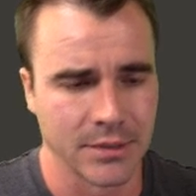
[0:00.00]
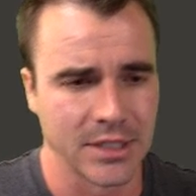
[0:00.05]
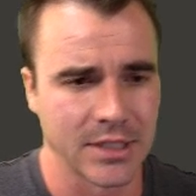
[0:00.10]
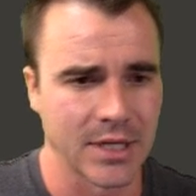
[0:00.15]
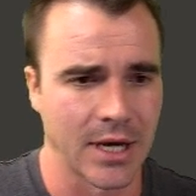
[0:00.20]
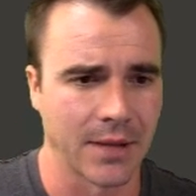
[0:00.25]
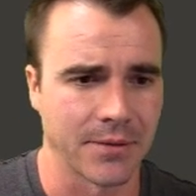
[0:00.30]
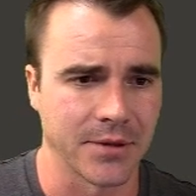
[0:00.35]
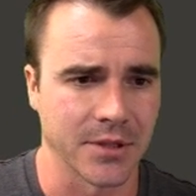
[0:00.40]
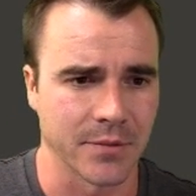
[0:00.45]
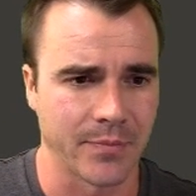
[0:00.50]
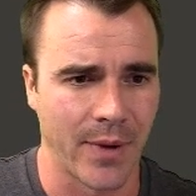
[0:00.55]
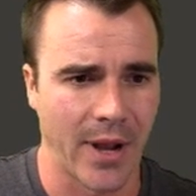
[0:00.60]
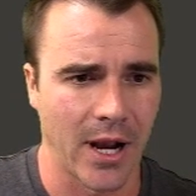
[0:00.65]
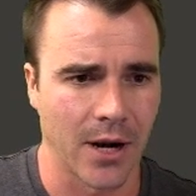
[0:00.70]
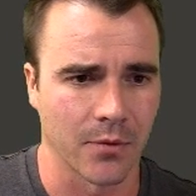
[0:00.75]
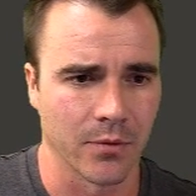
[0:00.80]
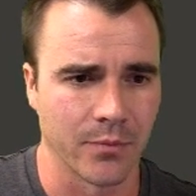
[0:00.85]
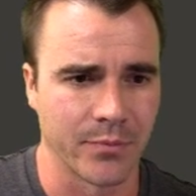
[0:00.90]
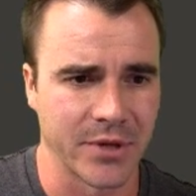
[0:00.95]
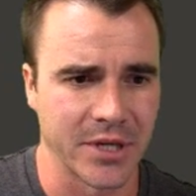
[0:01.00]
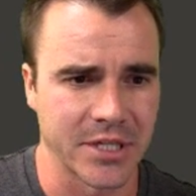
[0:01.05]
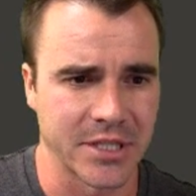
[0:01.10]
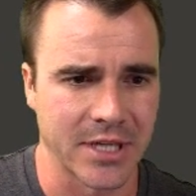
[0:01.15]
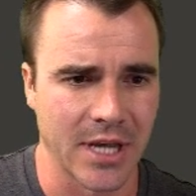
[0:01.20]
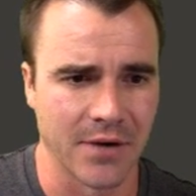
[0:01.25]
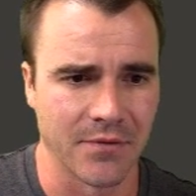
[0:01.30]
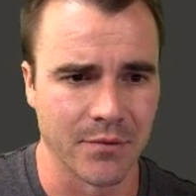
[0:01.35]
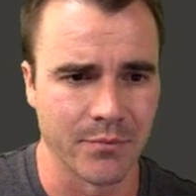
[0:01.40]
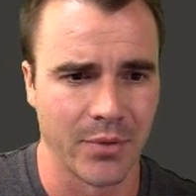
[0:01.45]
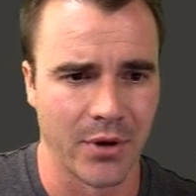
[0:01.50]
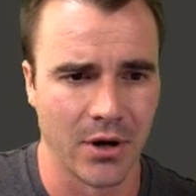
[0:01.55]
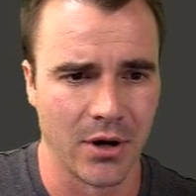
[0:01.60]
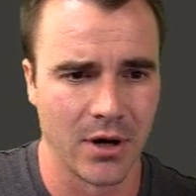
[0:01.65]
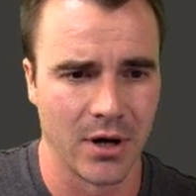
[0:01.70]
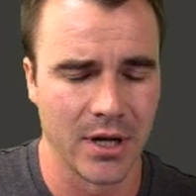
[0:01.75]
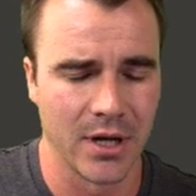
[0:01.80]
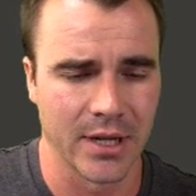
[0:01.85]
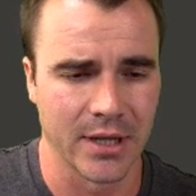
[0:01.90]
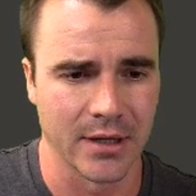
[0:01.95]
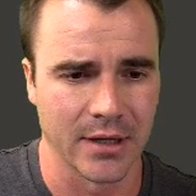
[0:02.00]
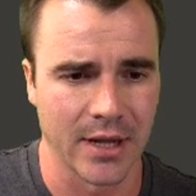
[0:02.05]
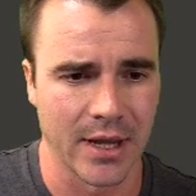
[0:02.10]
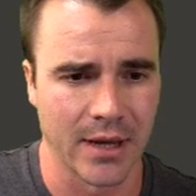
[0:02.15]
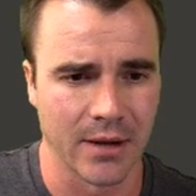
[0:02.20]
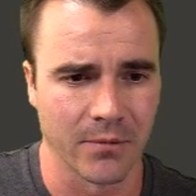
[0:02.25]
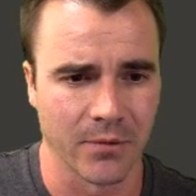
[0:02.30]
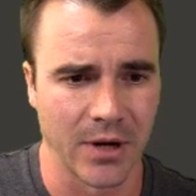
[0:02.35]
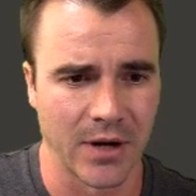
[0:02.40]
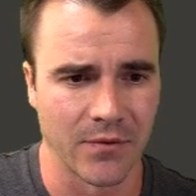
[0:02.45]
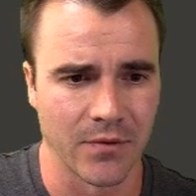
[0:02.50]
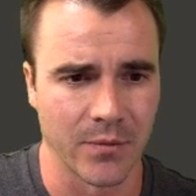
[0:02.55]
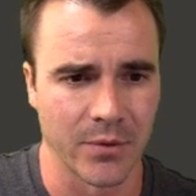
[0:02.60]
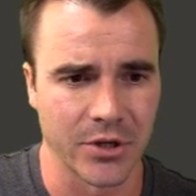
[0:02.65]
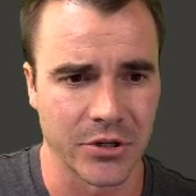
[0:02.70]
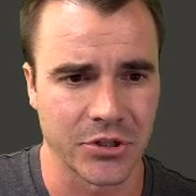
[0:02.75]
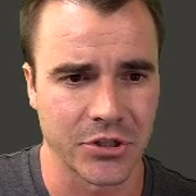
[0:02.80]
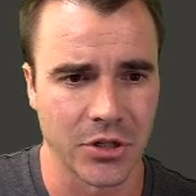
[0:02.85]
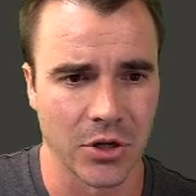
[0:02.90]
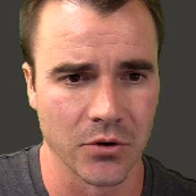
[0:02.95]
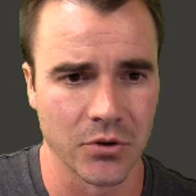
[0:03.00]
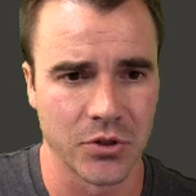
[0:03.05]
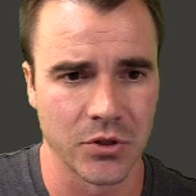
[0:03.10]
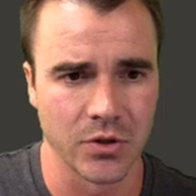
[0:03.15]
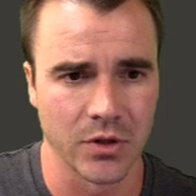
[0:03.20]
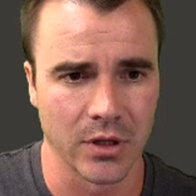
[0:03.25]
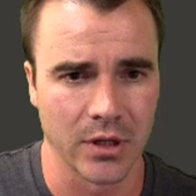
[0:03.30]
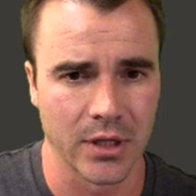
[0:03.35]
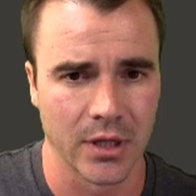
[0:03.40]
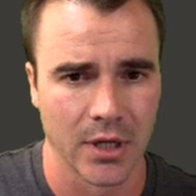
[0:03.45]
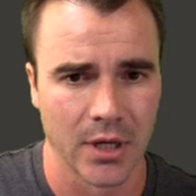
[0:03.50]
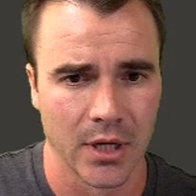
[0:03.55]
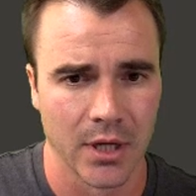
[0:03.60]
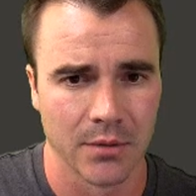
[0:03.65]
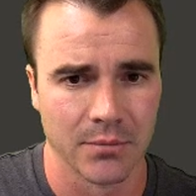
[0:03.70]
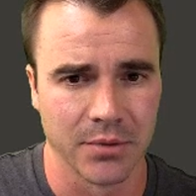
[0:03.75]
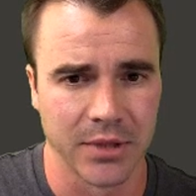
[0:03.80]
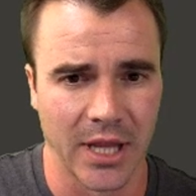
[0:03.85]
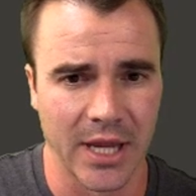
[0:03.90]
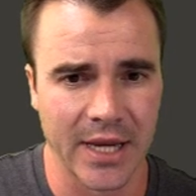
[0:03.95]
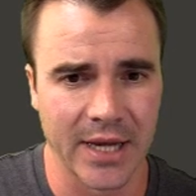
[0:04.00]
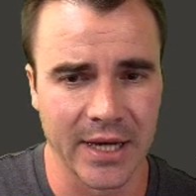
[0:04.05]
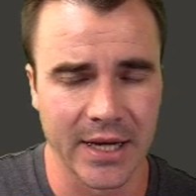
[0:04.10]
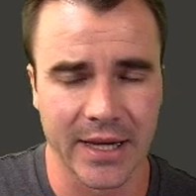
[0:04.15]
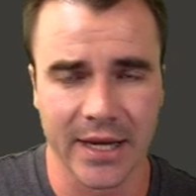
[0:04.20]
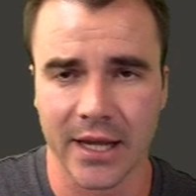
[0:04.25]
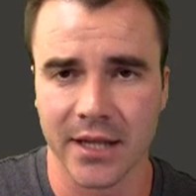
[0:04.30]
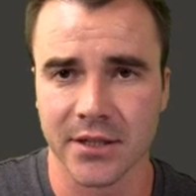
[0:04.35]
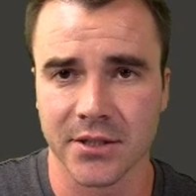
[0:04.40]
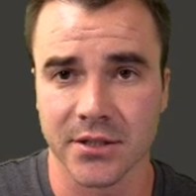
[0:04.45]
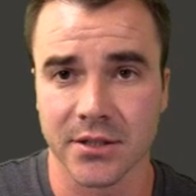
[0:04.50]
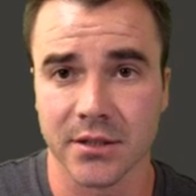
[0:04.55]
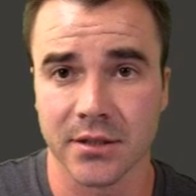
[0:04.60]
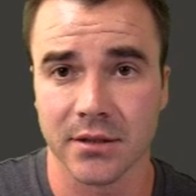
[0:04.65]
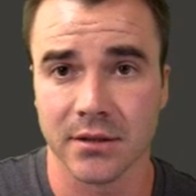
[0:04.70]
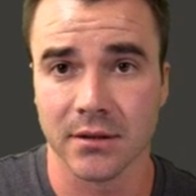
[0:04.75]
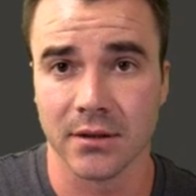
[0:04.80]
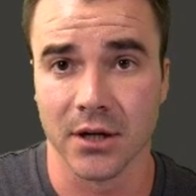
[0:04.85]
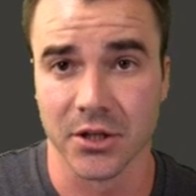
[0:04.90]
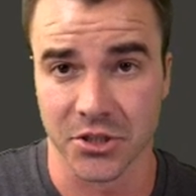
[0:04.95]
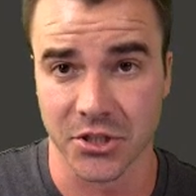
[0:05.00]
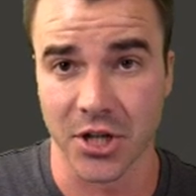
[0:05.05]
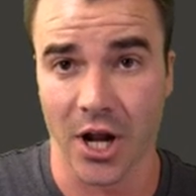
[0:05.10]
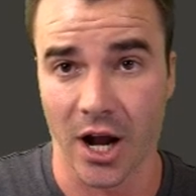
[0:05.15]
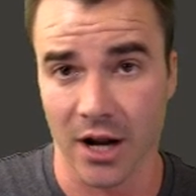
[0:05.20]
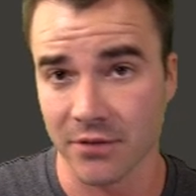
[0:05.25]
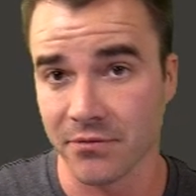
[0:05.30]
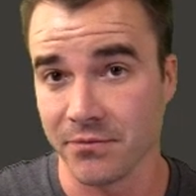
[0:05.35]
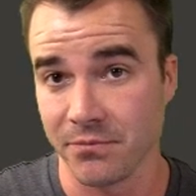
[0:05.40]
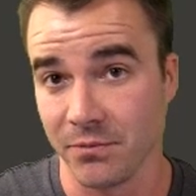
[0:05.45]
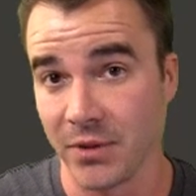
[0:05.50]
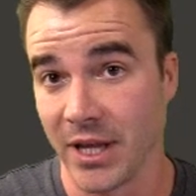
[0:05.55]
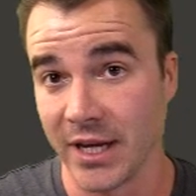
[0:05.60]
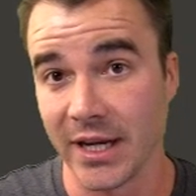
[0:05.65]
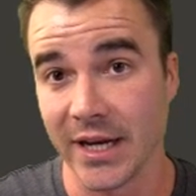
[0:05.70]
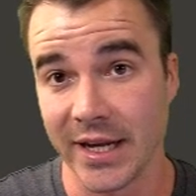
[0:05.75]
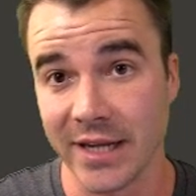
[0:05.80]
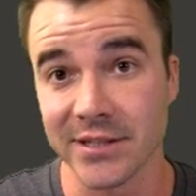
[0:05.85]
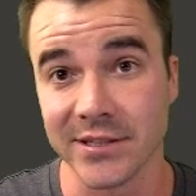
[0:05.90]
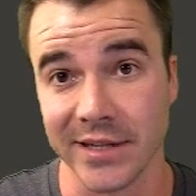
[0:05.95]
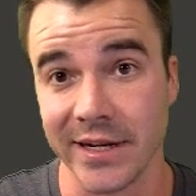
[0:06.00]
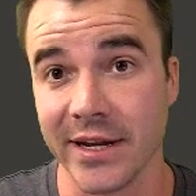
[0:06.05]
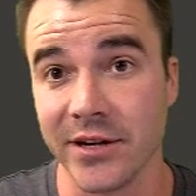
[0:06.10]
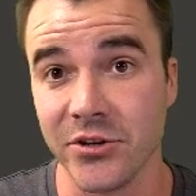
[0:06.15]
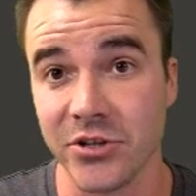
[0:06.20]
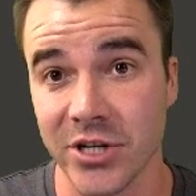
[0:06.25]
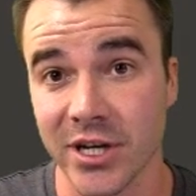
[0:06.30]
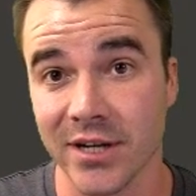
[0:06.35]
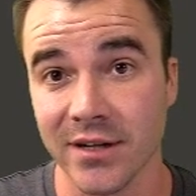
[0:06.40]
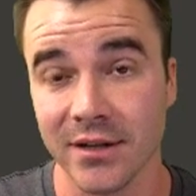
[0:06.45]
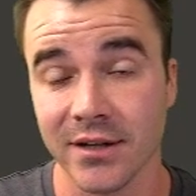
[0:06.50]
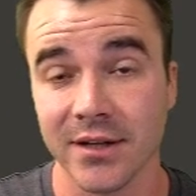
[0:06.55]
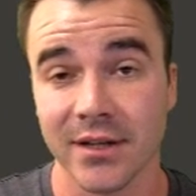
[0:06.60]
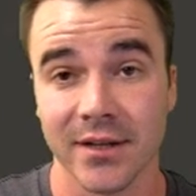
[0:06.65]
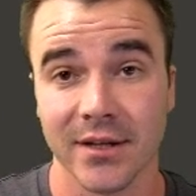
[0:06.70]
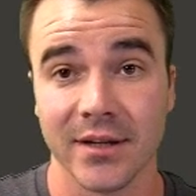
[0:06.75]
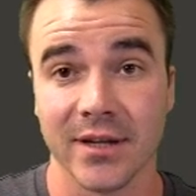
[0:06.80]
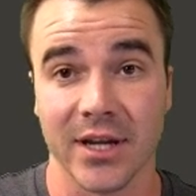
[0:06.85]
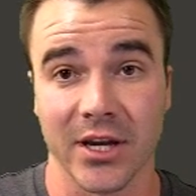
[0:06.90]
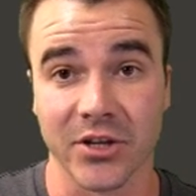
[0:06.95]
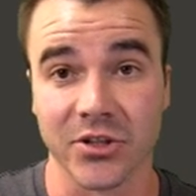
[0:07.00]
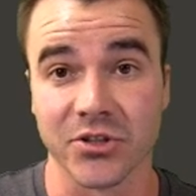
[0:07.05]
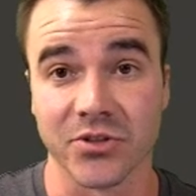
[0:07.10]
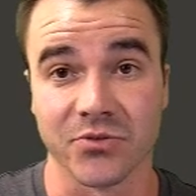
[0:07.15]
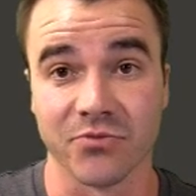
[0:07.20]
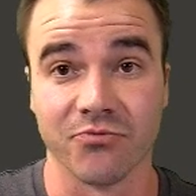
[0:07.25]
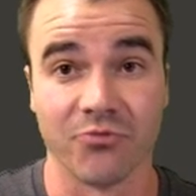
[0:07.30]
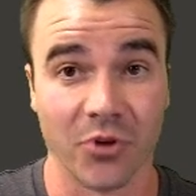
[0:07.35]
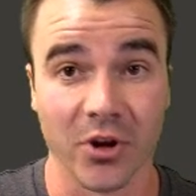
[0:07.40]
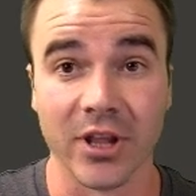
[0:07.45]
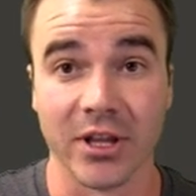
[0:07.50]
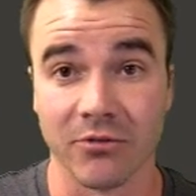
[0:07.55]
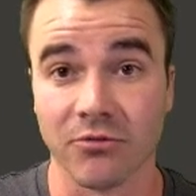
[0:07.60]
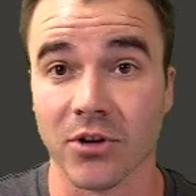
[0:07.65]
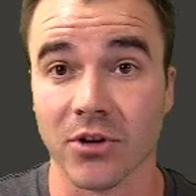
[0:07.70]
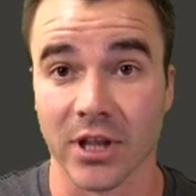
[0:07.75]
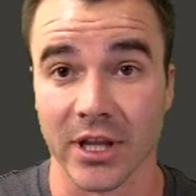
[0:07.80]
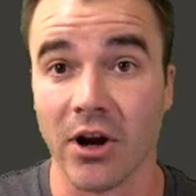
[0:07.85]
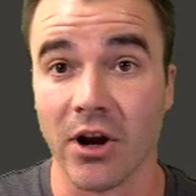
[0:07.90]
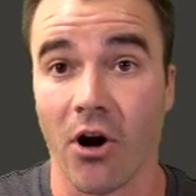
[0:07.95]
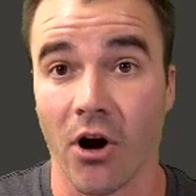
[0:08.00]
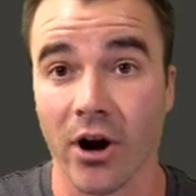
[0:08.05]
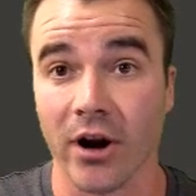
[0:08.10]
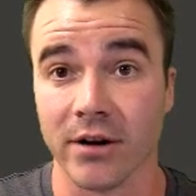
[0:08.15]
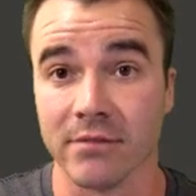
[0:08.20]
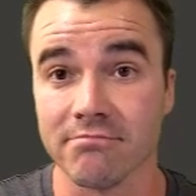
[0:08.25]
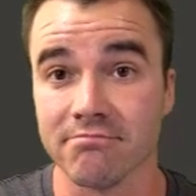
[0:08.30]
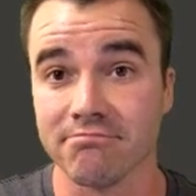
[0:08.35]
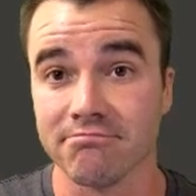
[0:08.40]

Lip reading: he's got this backward b7 pawn and whatever, but it shows you that playing against an engine is really, really hard,